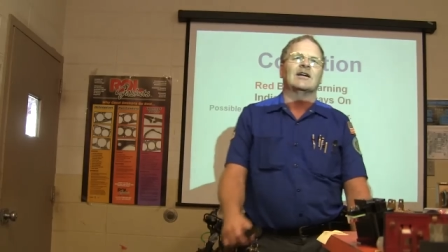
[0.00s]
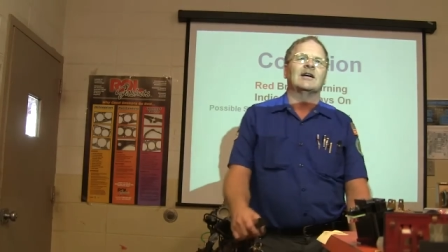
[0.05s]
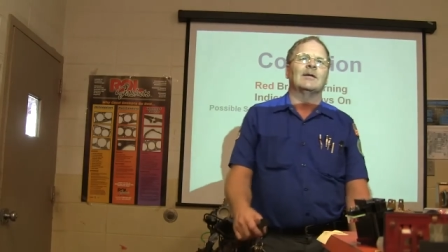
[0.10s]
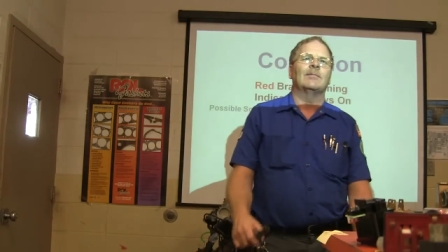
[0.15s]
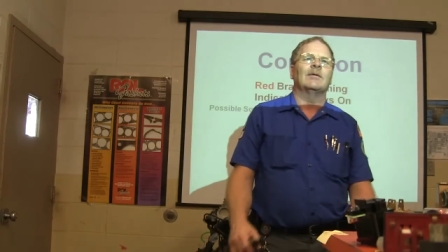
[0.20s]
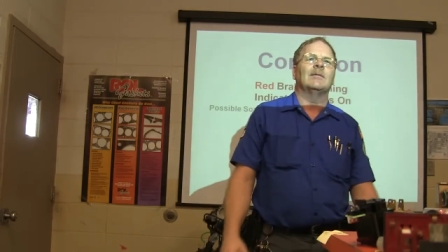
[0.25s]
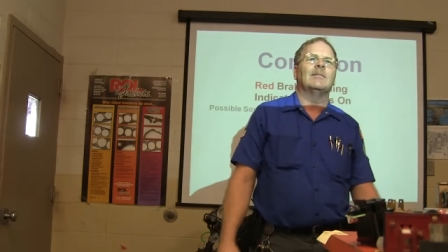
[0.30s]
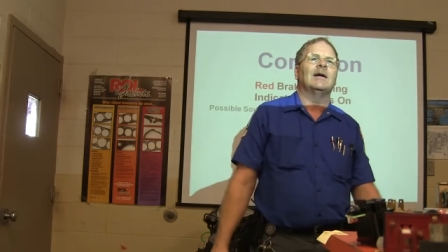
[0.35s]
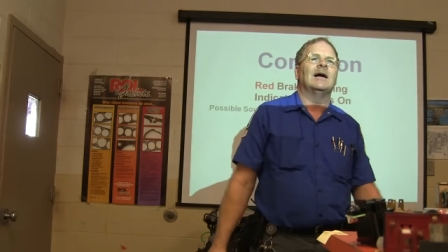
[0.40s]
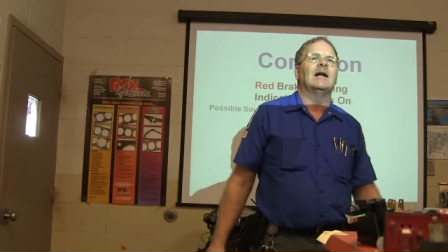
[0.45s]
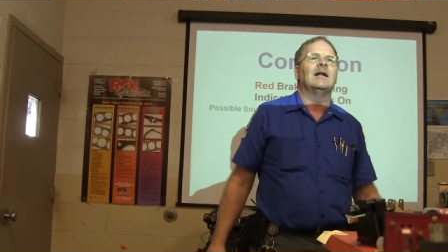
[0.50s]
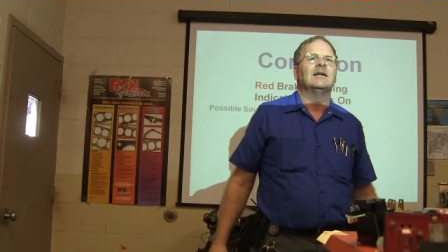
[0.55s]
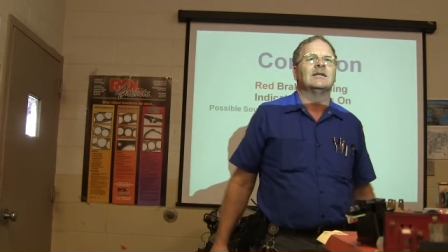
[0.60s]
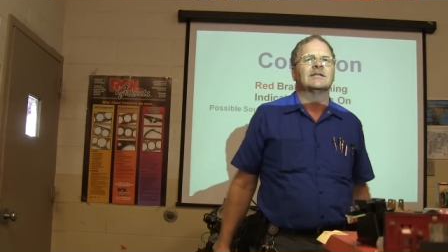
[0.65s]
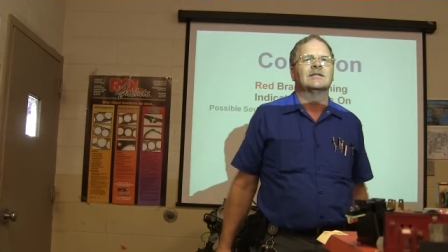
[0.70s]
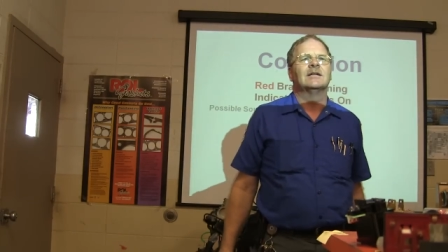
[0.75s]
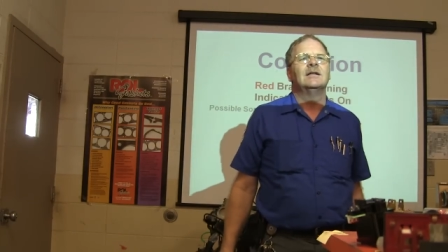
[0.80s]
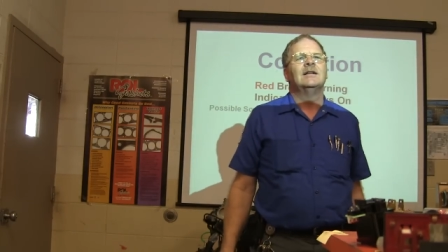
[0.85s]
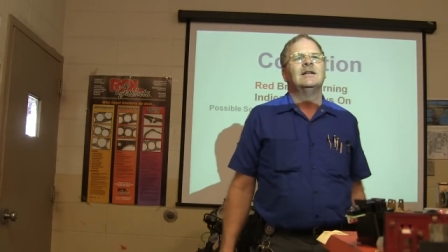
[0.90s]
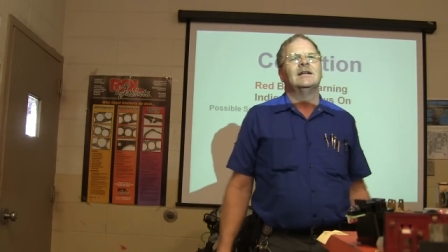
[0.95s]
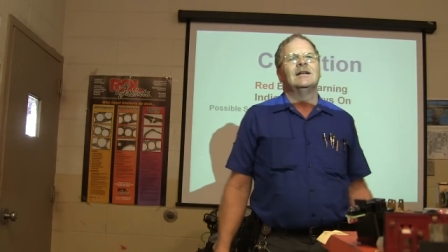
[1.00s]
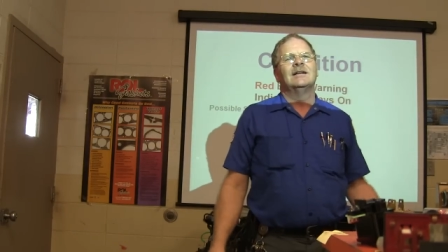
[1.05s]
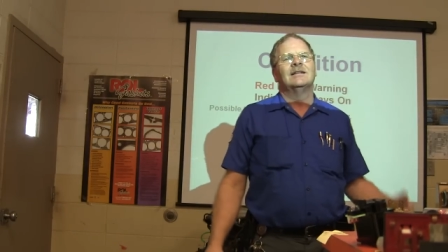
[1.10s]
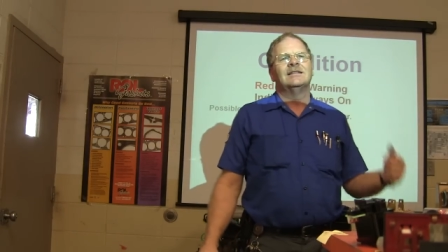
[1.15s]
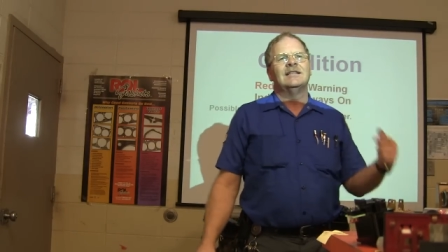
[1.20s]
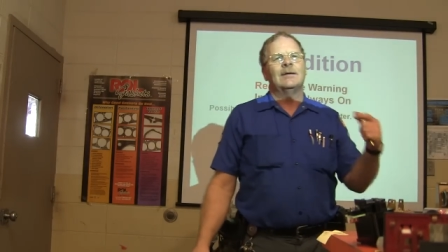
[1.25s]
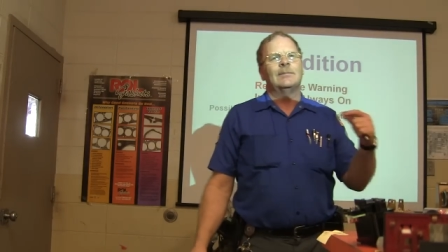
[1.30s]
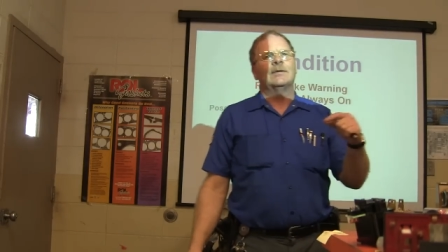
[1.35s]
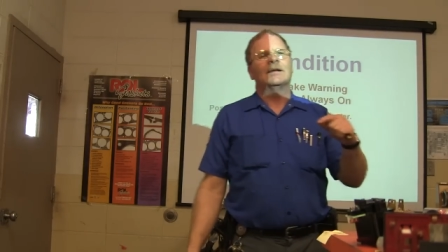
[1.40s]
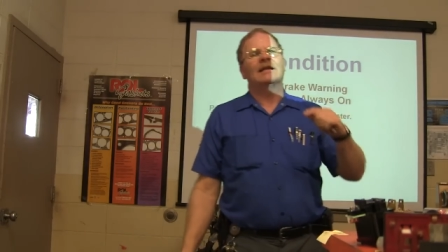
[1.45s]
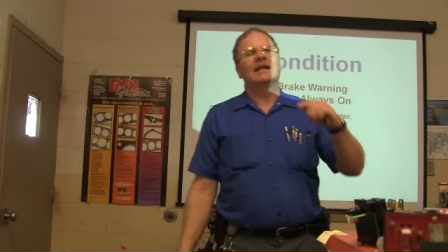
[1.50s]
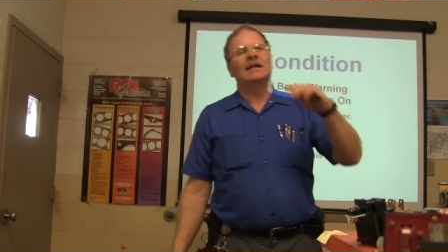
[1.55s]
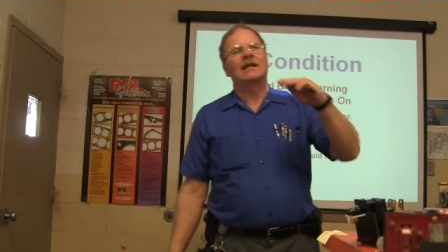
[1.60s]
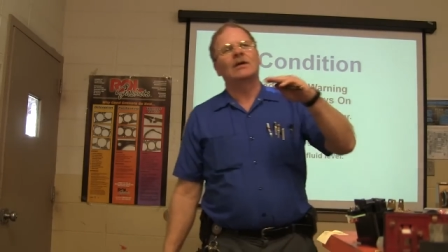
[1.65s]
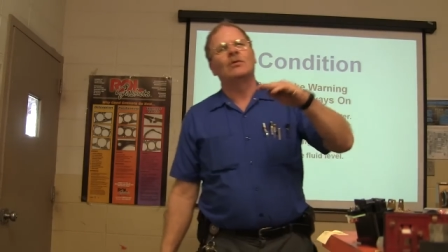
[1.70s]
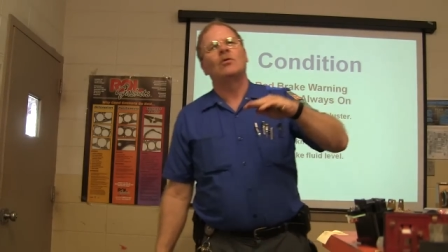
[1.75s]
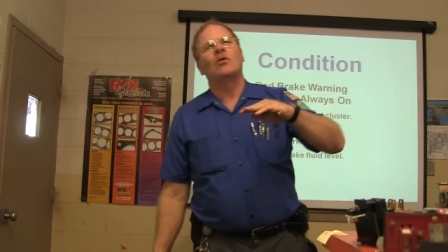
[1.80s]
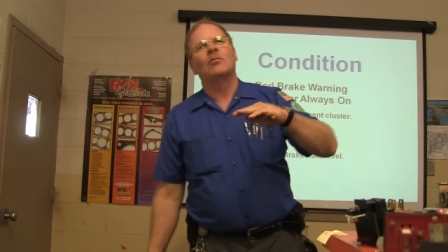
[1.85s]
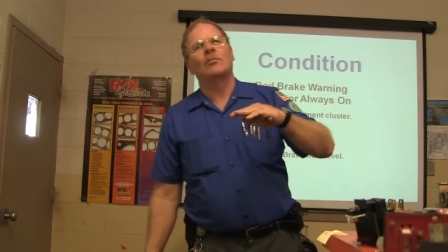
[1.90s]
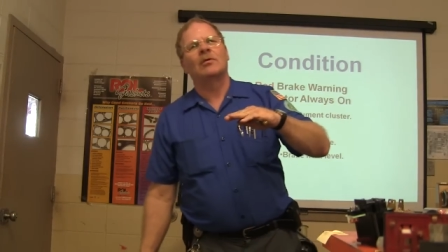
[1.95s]
a couple of miles? Typically
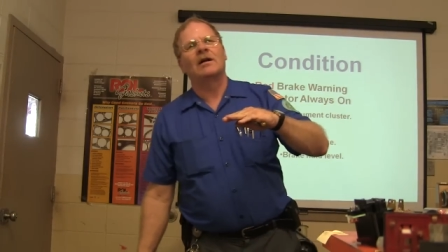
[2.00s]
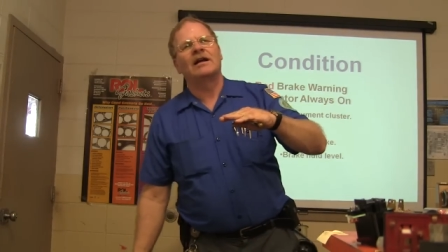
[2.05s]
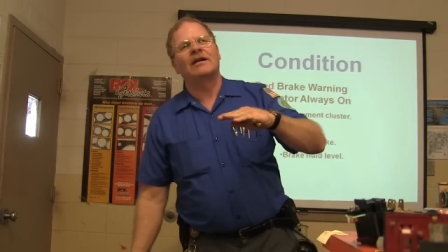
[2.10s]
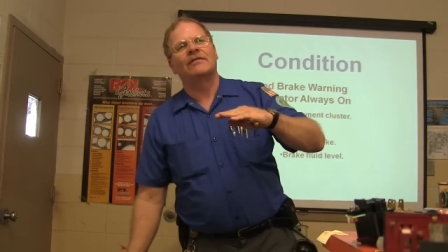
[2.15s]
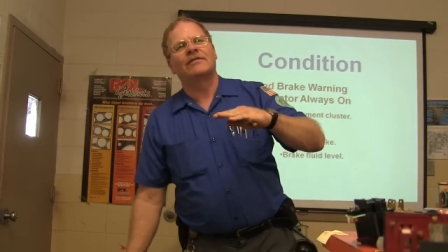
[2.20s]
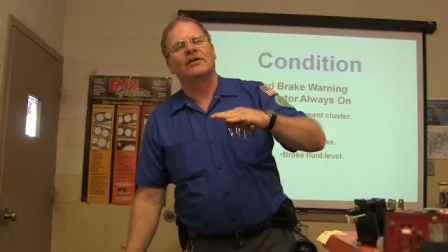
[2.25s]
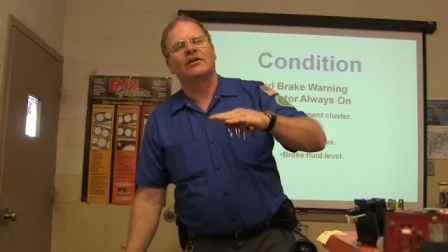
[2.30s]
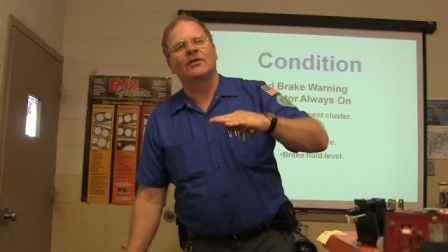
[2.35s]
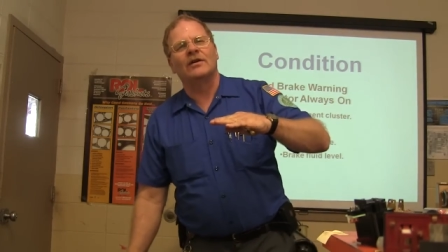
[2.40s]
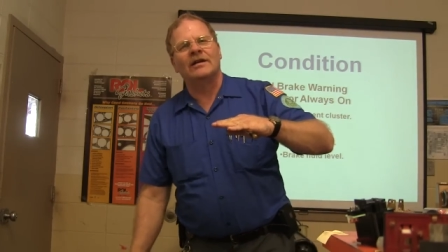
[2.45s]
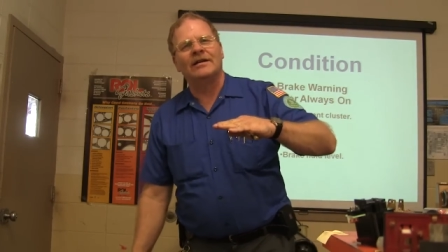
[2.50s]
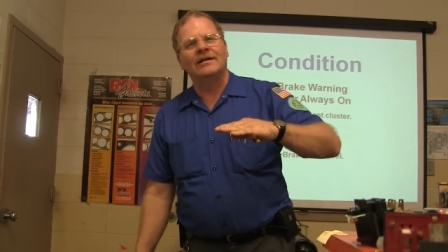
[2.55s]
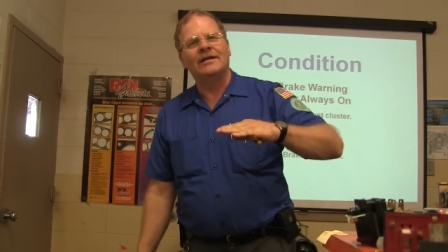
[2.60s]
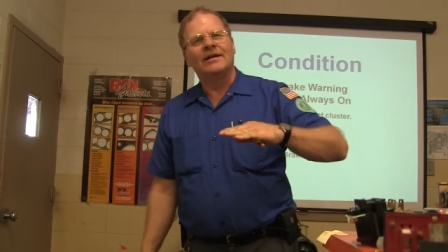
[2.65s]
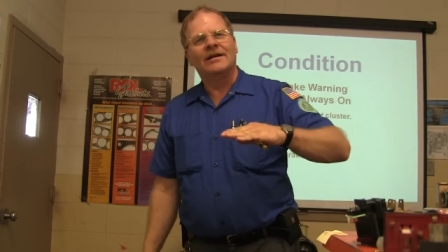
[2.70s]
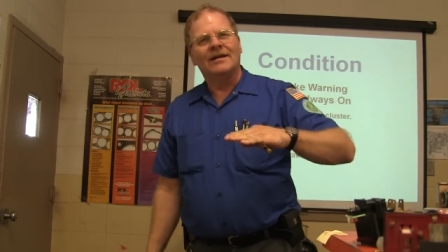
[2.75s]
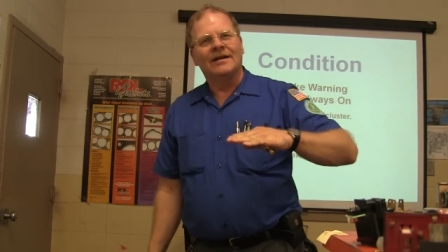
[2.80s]
low on brake fluid.